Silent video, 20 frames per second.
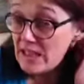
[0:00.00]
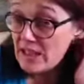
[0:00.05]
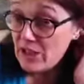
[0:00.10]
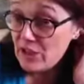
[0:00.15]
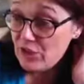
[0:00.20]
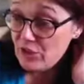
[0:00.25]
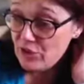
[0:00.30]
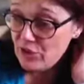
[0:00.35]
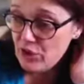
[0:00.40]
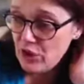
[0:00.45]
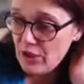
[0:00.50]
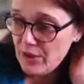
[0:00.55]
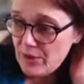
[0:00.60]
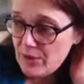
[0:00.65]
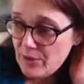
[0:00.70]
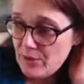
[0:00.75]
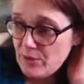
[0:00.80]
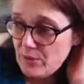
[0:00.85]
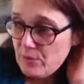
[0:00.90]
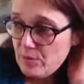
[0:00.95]

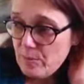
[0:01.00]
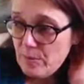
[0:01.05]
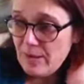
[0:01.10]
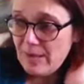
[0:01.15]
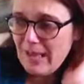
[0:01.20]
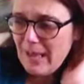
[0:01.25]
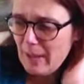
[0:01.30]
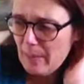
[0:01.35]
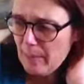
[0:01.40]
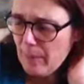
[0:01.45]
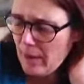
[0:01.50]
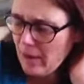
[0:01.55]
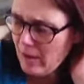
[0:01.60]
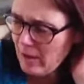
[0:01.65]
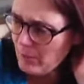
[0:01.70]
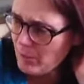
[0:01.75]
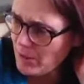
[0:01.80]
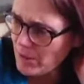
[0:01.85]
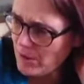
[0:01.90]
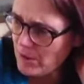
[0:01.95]
So, but yeah,
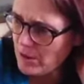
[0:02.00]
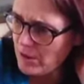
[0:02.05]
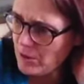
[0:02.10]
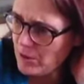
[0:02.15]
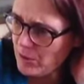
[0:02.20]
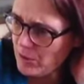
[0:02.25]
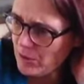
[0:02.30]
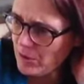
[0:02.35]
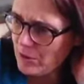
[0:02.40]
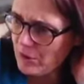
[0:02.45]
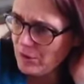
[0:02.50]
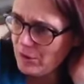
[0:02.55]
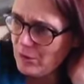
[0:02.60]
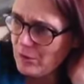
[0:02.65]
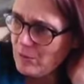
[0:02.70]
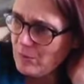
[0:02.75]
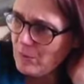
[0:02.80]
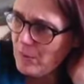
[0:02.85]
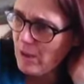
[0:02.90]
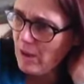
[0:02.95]
I wanted to talk to
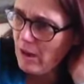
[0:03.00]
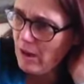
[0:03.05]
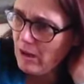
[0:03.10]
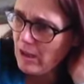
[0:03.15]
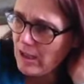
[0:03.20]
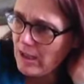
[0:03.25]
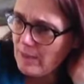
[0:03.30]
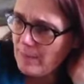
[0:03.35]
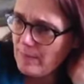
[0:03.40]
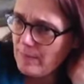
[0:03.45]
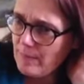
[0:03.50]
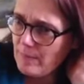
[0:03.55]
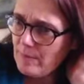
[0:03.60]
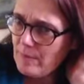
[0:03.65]
you partly